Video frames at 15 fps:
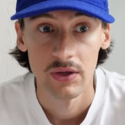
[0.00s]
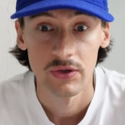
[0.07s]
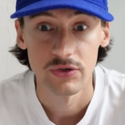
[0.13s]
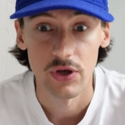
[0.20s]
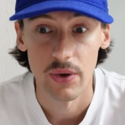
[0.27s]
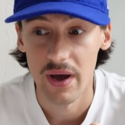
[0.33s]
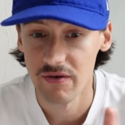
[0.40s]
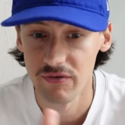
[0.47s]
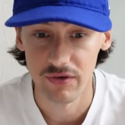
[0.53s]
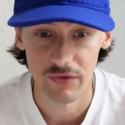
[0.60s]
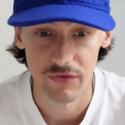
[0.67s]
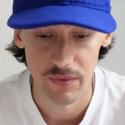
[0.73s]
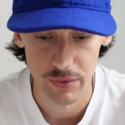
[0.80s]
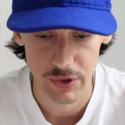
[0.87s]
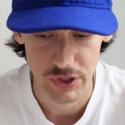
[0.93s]
So
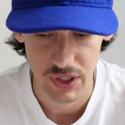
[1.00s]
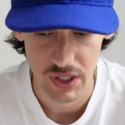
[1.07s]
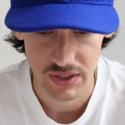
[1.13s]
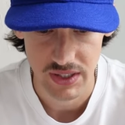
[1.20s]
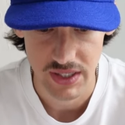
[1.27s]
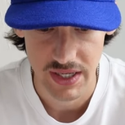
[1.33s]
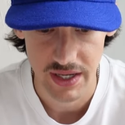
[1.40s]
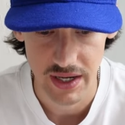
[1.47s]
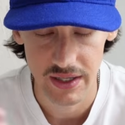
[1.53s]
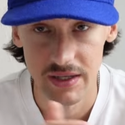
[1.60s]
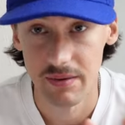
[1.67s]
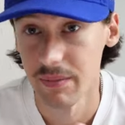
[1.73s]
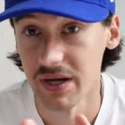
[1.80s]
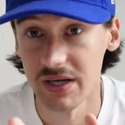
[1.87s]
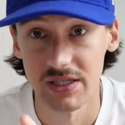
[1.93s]
everything was shutting. I
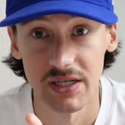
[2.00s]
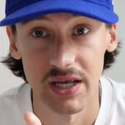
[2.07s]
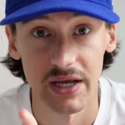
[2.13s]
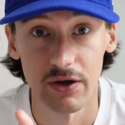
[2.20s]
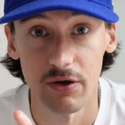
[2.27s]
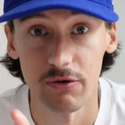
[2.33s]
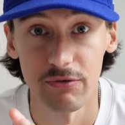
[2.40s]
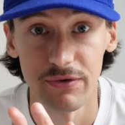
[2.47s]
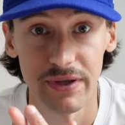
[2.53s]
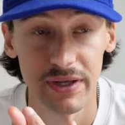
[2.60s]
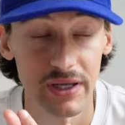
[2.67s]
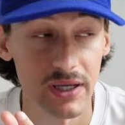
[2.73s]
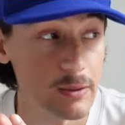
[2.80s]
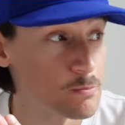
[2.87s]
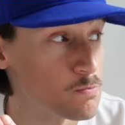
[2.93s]
didn't manage to get
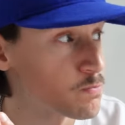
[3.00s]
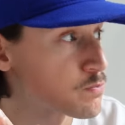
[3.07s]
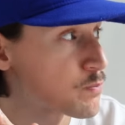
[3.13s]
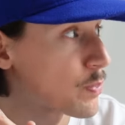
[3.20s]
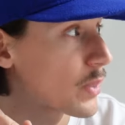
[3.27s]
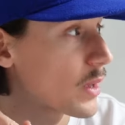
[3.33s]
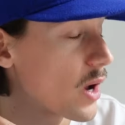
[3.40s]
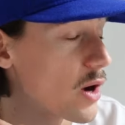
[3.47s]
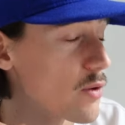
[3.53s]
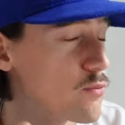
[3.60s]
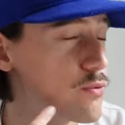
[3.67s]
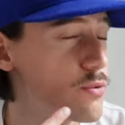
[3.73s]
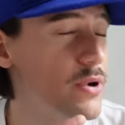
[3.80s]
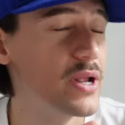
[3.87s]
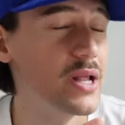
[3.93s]
coffee. I
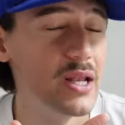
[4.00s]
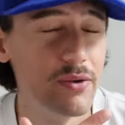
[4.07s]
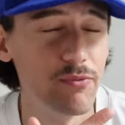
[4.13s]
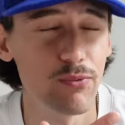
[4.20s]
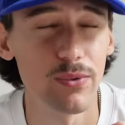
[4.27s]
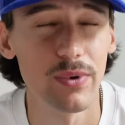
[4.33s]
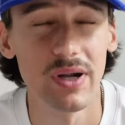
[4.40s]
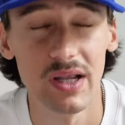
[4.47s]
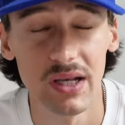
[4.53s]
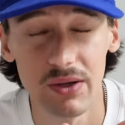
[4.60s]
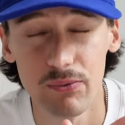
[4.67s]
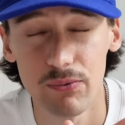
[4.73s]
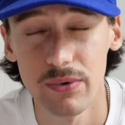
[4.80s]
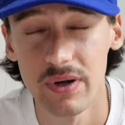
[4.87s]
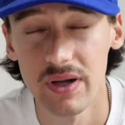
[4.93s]
really, really,
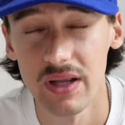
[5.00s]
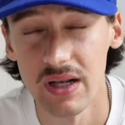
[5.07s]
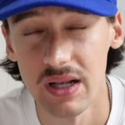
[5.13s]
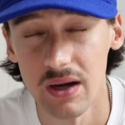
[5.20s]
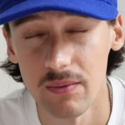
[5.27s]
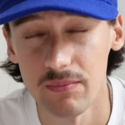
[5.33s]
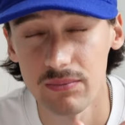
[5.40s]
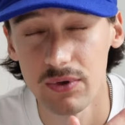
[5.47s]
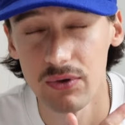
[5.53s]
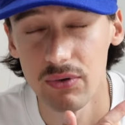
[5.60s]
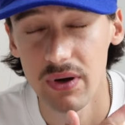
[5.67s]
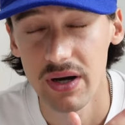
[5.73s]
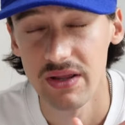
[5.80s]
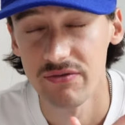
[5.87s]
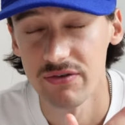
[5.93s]
really, I'm
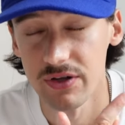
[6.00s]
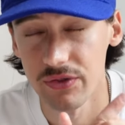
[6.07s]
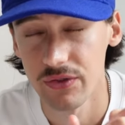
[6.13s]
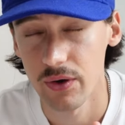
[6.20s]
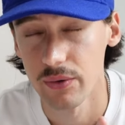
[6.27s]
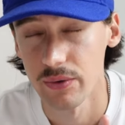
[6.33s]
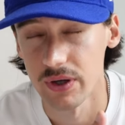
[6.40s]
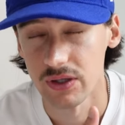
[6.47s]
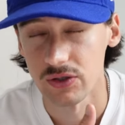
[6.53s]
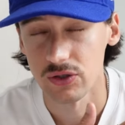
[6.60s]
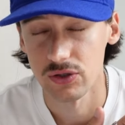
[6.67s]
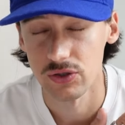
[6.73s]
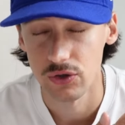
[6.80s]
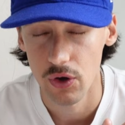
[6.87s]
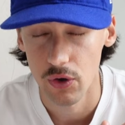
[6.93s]
craving a donut
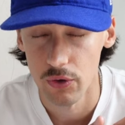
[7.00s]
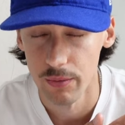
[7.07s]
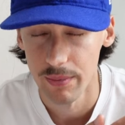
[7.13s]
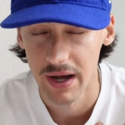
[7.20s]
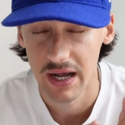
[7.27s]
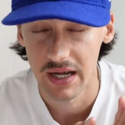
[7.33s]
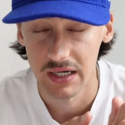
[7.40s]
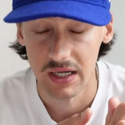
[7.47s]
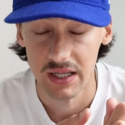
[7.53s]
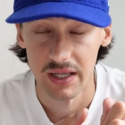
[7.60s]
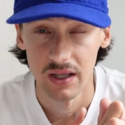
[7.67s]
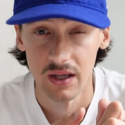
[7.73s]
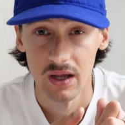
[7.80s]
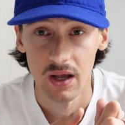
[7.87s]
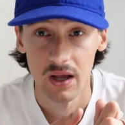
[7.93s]
so
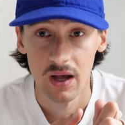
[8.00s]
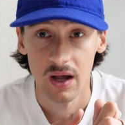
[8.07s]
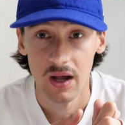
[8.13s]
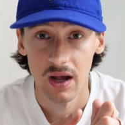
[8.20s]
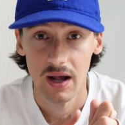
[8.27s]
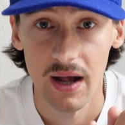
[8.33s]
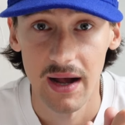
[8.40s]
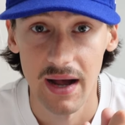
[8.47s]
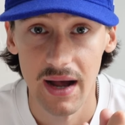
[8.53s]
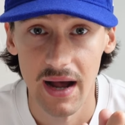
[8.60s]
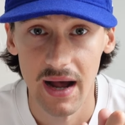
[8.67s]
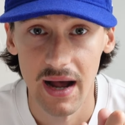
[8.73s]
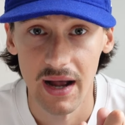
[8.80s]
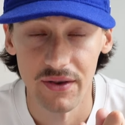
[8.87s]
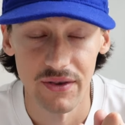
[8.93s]
badly.
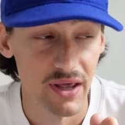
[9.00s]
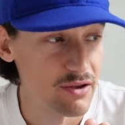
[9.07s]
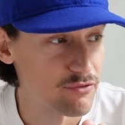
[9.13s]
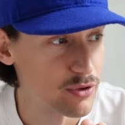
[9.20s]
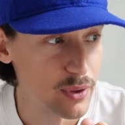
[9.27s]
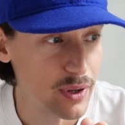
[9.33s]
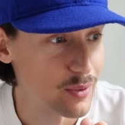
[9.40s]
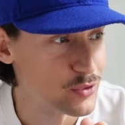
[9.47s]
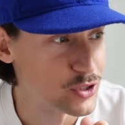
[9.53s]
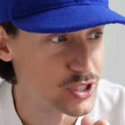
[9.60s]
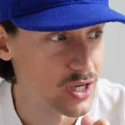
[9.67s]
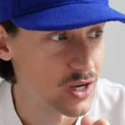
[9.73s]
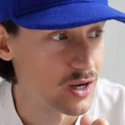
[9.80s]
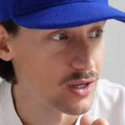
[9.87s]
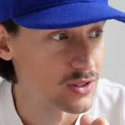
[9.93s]
And everywhere was
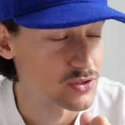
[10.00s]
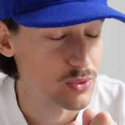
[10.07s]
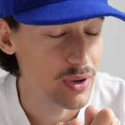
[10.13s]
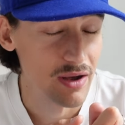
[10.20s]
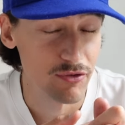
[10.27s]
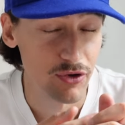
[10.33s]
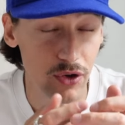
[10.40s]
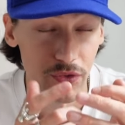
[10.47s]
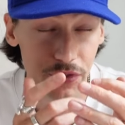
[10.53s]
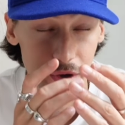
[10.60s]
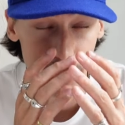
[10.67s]
shut, so I haven't got a